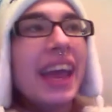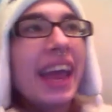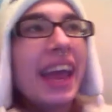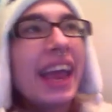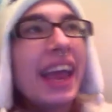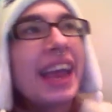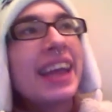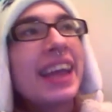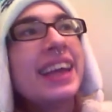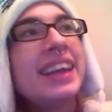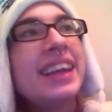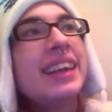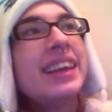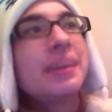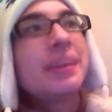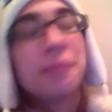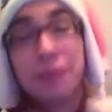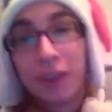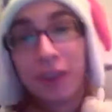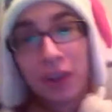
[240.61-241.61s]

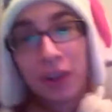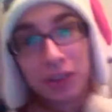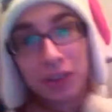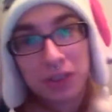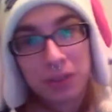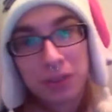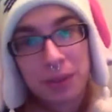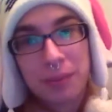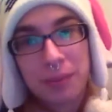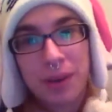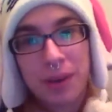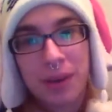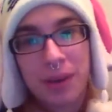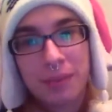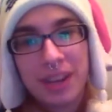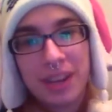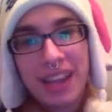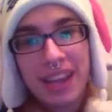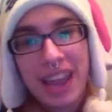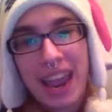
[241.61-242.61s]
and also my
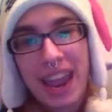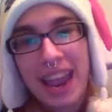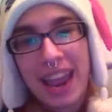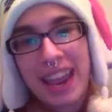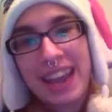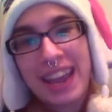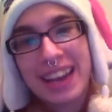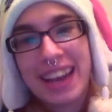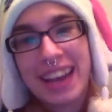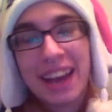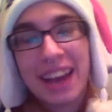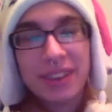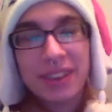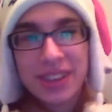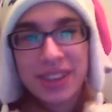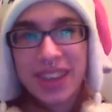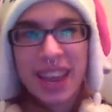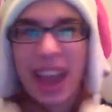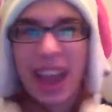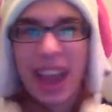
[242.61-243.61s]
mom. And I
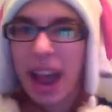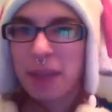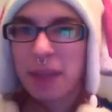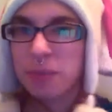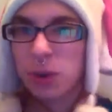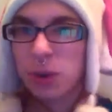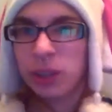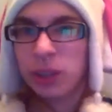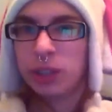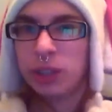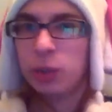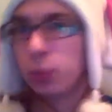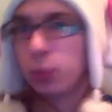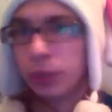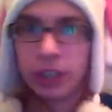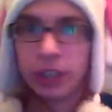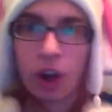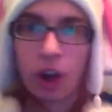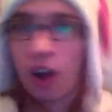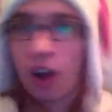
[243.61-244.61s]
was like, I'm going to
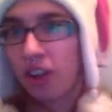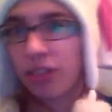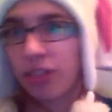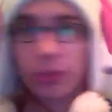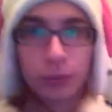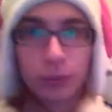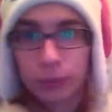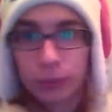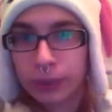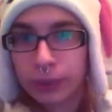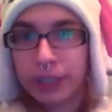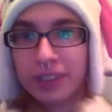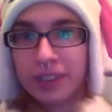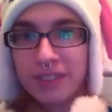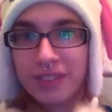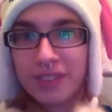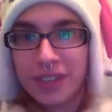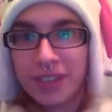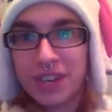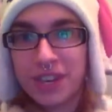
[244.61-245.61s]
read all 3 of the
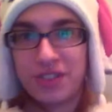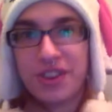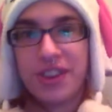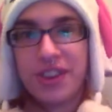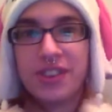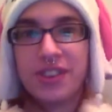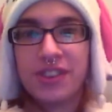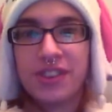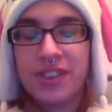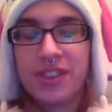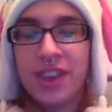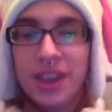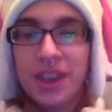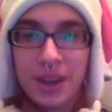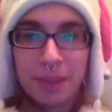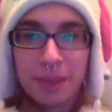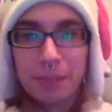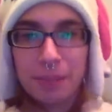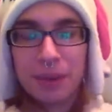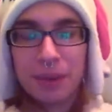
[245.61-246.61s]
50 Shades
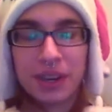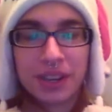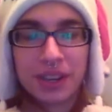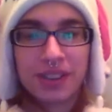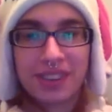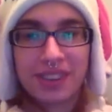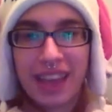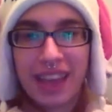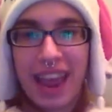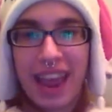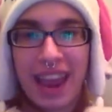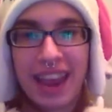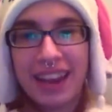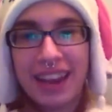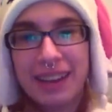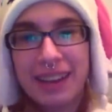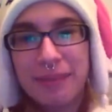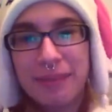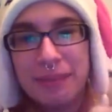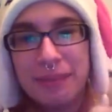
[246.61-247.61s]
books,
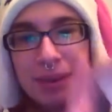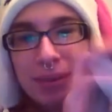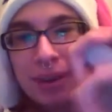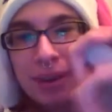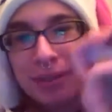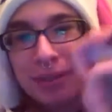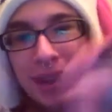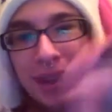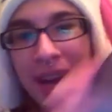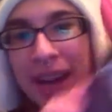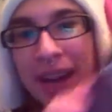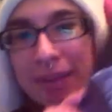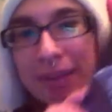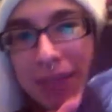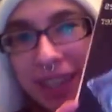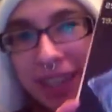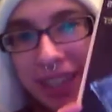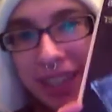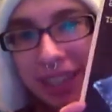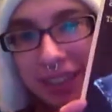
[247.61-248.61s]
and my mom got
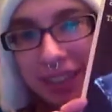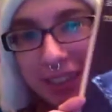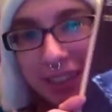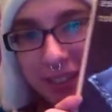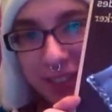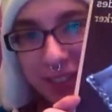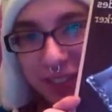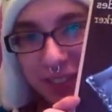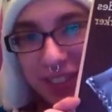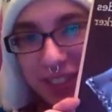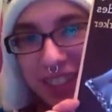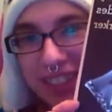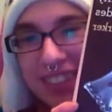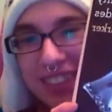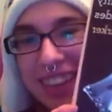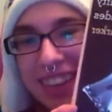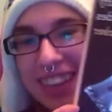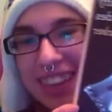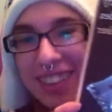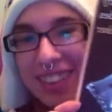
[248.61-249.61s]
me 50
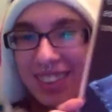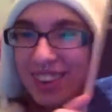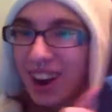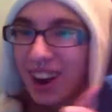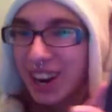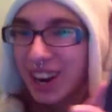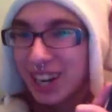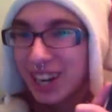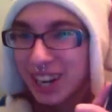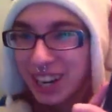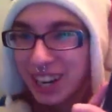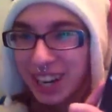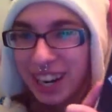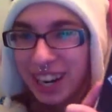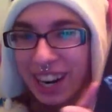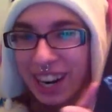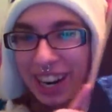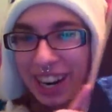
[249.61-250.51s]
Shades Darker.